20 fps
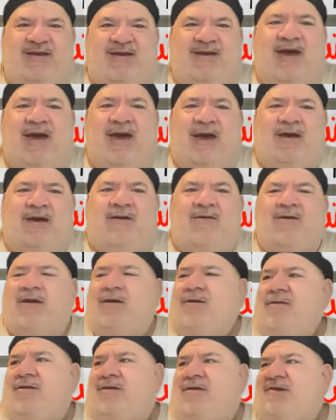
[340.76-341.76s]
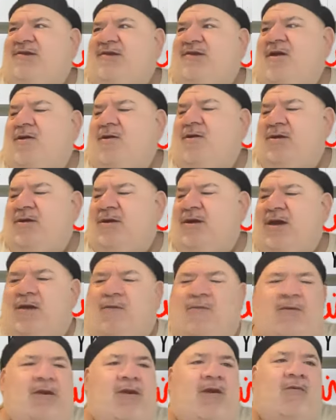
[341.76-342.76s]
Yeah, there's no.
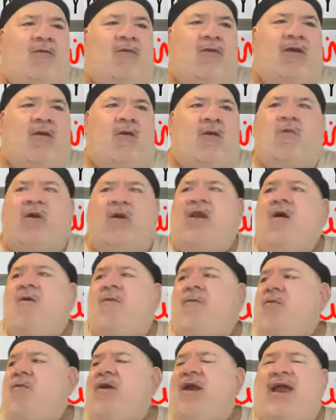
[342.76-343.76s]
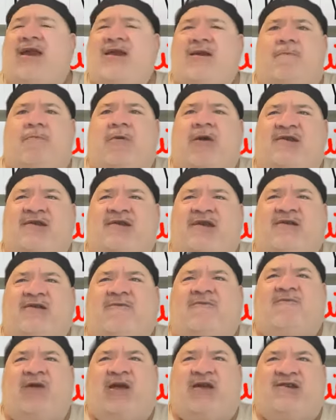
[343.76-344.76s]
Yeah, we're not in the business
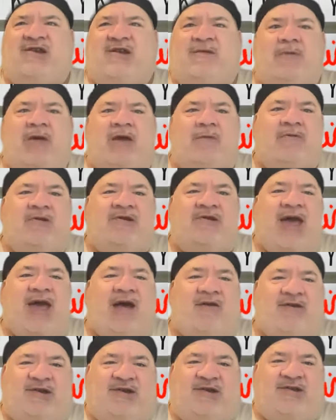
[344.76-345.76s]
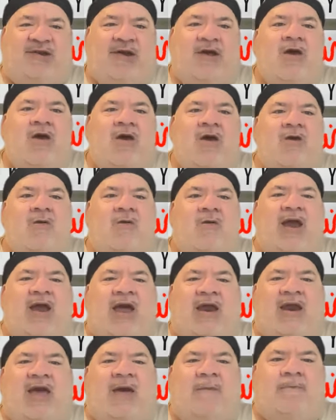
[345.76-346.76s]
of fixing people's houses. We're
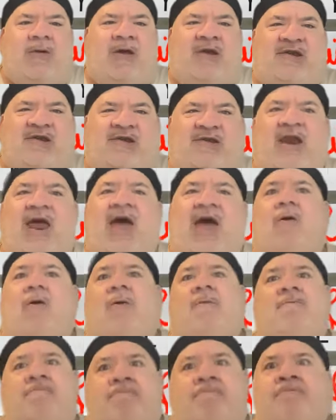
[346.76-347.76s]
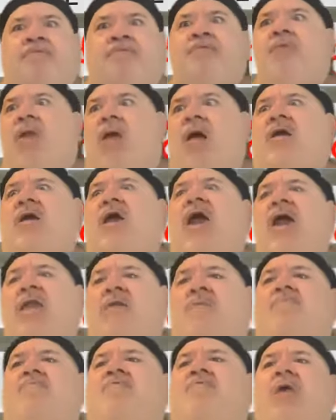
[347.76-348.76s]
not in that business. Now,
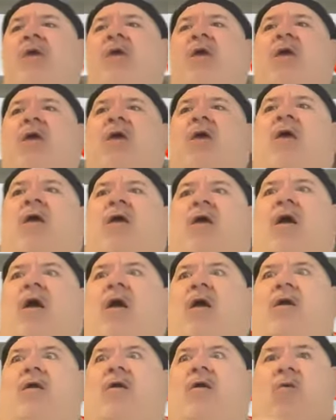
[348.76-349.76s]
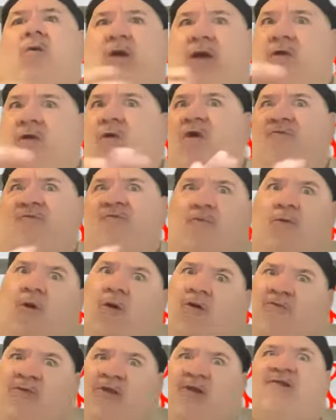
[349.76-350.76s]
again, we're getting
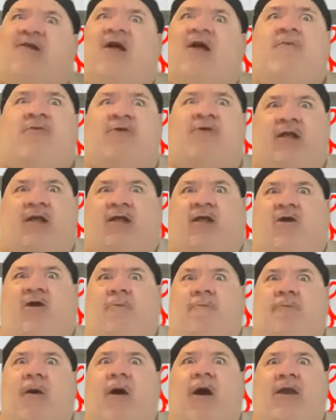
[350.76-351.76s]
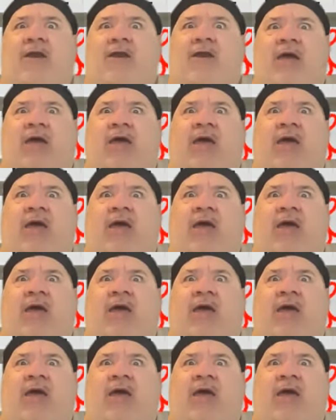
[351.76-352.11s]
off the subject here, but